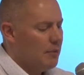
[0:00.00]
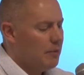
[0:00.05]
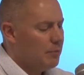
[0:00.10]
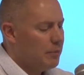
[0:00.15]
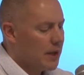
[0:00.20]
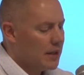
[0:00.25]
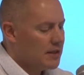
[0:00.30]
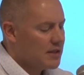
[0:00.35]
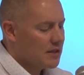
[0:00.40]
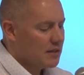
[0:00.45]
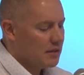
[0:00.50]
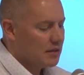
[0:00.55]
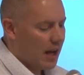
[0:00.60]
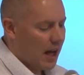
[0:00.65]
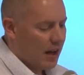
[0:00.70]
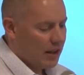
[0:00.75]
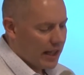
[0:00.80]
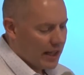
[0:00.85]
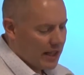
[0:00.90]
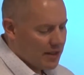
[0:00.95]
But
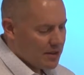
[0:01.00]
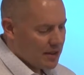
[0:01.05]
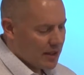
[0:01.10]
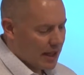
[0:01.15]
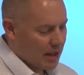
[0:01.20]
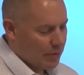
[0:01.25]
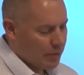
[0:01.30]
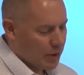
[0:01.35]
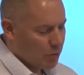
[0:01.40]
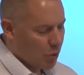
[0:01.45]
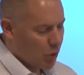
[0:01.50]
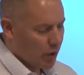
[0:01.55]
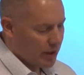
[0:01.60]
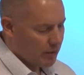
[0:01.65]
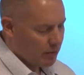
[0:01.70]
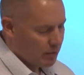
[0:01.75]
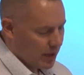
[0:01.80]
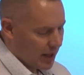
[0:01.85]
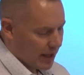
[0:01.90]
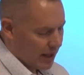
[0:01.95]
I'll get into that a bit more
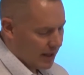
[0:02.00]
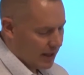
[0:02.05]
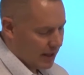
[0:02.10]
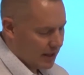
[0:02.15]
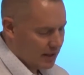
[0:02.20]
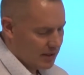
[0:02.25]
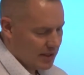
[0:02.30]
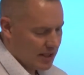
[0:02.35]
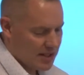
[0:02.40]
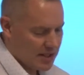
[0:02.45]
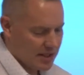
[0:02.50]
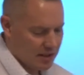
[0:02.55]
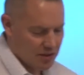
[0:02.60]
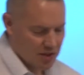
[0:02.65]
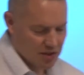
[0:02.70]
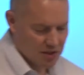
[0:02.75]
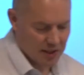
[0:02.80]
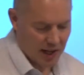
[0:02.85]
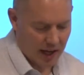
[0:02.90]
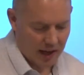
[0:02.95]
in detail
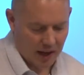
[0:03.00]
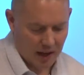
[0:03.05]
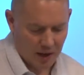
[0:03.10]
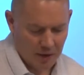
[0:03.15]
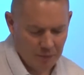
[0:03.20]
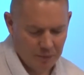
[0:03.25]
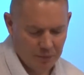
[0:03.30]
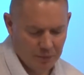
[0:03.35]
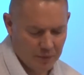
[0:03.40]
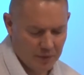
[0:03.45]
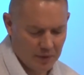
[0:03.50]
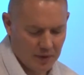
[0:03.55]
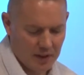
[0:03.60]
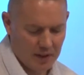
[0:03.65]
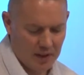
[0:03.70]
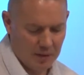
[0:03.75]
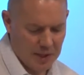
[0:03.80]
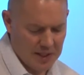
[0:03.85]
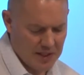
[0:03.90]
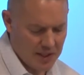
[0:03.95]
just now.
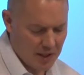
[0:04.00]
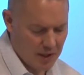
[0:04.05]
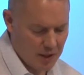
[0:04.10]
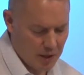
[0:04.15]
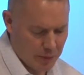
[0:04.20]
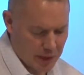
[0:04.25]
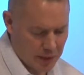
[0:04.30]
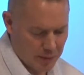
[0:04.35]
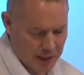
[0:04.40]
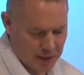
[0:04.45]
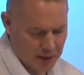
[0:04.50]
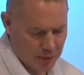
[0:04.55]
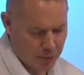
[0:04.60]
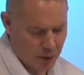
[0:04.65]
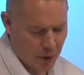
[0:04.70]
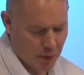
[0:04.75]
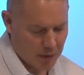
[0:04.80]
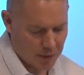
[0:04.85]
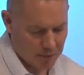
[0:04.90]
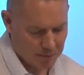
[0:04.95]
Let me tell you a bit about the
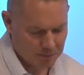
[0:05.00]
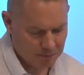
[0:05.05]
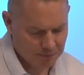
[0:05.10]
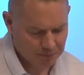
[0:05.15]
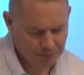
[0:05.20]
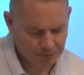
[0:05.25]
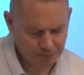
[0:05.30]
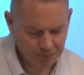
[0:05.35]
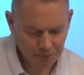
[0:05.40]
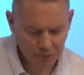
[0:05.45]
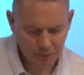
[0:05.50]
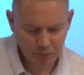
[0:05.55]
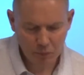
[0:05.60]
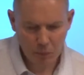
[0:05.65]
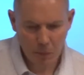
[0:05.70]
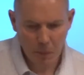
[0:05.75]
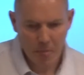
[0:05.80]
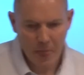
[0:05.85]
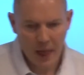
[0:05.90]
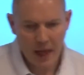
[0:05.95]
problem.
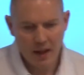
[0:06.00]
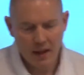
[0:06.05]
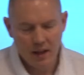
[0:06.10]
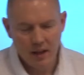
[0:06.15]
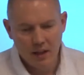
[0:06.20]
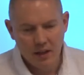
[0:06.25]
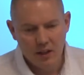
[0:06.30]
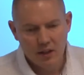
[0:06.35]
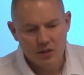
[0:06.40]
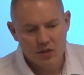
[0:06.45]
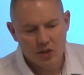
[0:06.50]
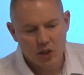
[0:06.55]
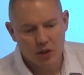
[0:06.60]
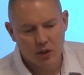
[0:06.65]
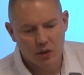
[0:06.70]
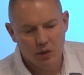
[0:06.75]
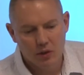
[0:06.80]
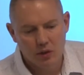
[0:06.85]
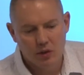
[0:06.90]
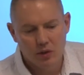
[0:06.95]

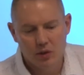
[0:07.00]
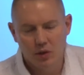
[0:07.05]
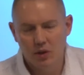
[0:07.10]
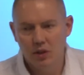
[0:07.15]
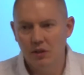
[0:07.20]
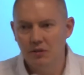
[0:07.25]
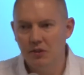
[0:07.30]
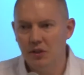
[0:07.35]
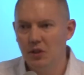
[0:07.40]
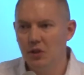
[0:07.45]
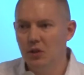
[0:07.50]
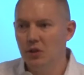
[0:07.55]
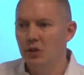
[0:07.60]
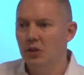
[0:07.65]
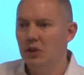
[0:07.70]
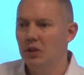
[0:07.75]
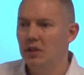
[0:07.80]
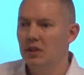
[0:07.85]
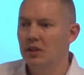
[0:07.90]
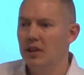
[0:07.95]
So who of
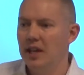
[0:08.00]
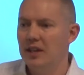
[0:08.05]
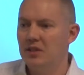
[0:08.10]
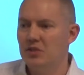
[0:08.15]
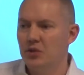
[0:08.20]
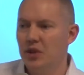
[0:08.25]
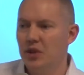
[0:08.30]
you has